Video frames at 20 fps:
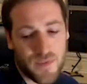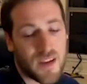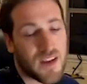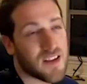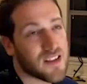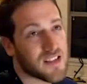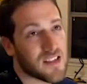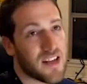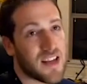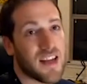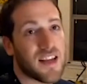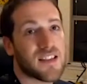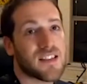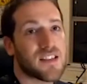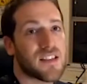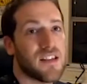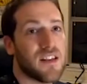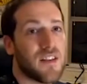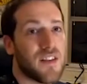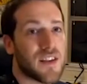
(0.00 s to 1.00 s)
See,
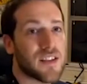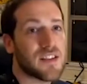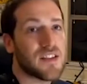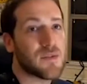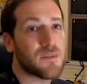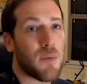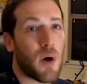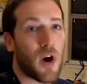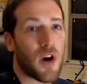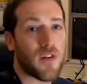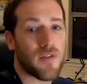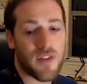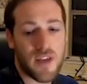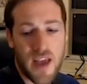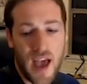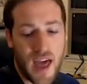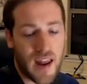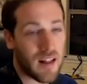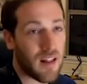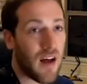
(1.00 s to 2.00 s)
this is part of the
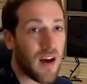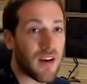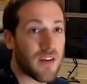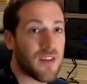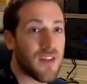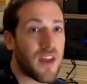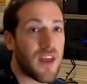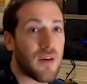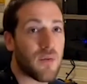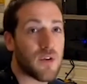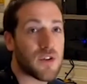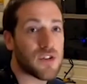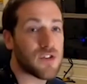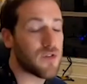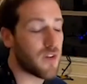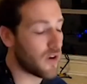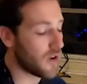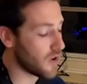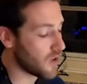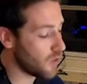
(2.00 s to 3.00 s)
analog thing, which is
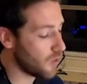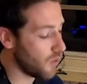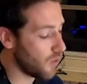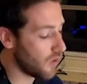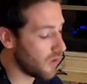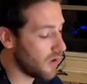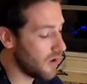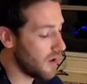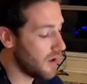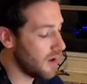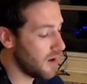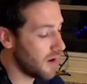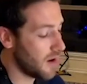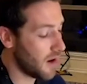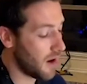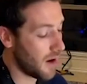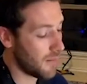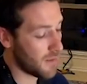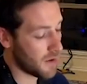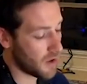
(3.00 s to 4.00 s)
very cool,
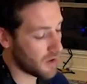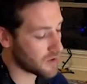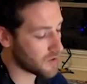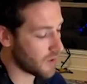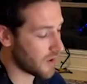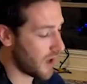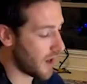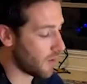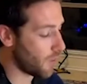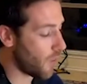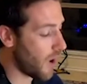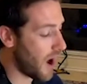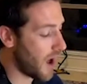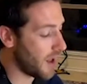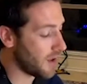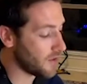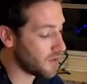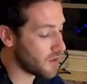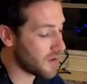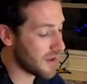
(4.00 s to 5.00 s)
but also kind of
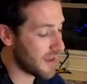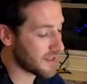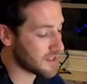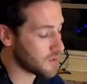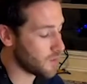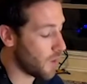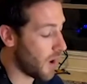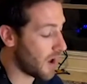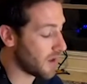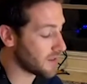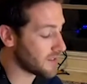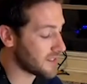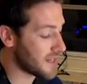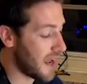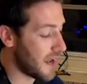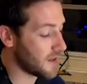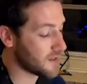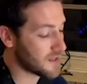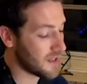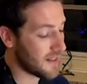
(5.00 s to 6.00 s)
wild. You can get some wild
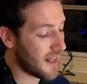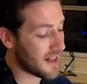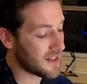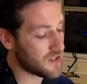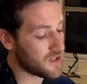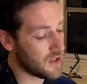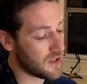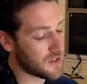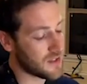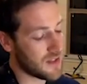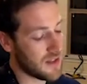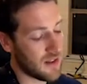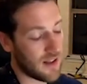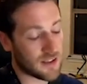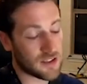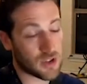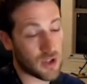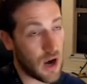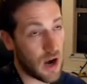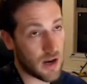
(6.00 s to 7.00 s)
sounds, and that's just the
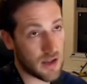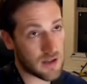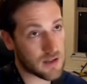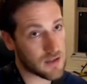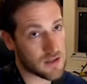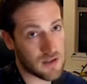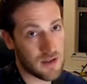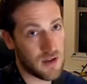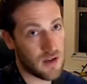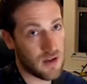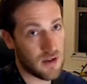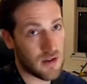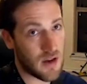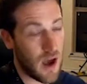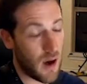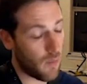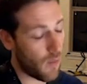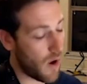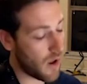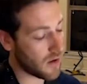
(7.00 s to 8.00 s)
electronics
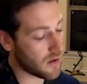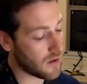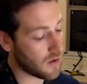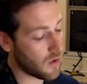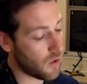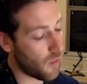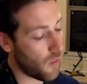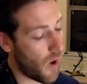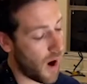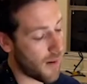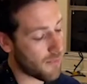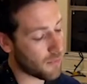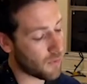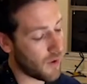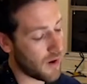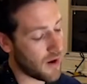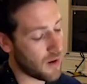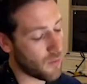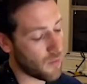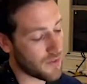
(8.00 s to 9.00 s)
not wanting to
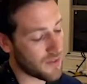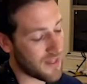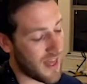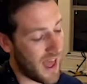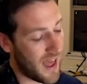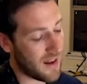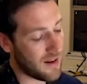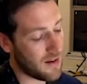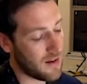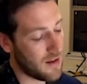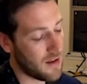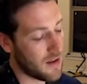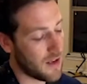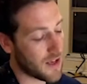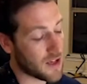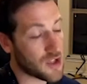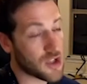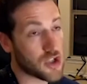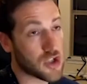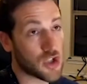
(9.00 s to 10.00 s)
cooperate with that
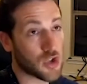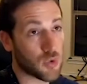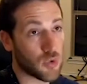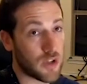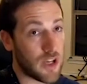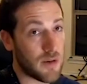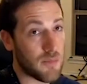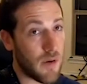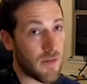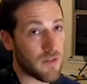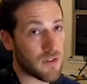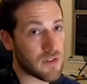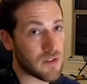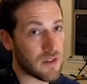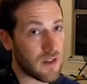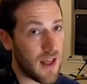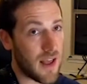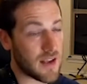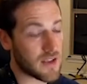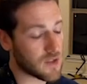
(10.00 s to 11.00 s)
extreme of a
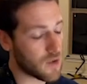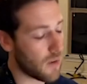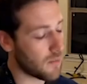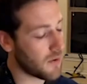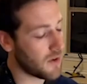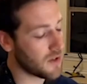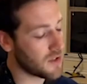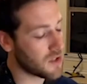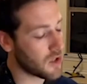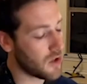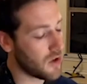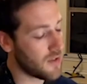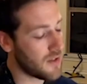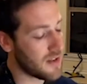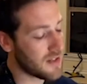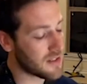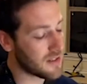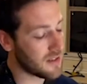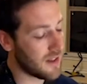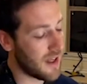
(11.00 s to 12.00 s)
delay. So I'm going to turn
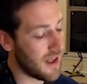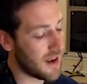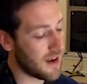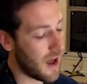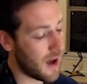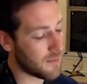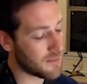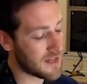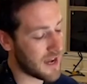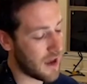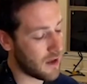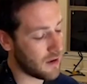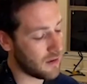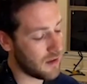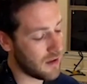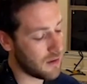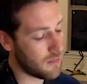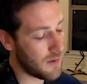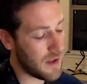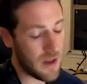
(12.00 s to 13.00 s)
the delay knob down a
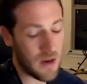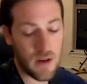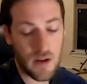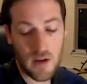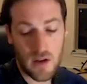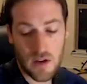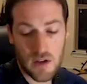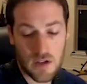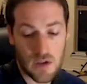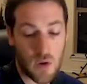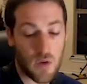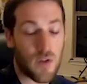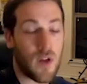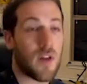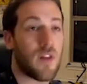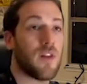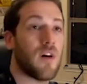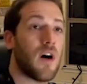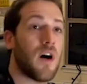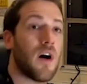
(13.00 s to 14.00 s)
little bit so
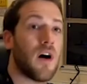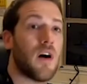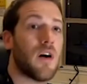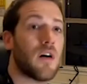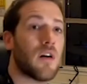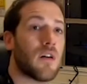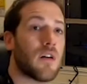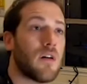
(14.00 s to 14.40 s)
that